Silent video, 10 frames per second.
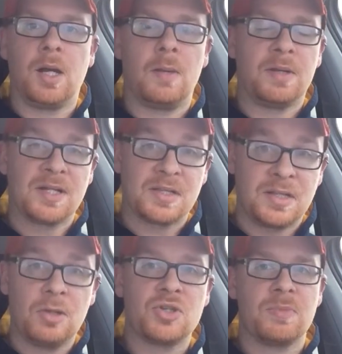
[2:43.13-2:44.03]
because the
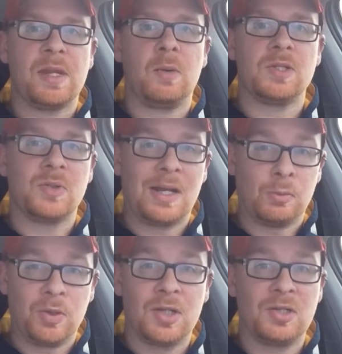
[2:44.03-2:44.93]
dealership that I went to had a
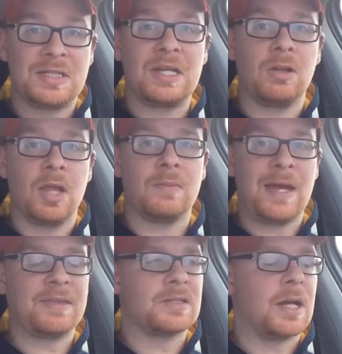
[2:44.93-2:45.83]
really good deal on them
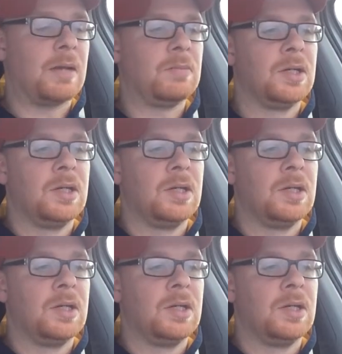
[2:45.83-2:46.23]
at the time,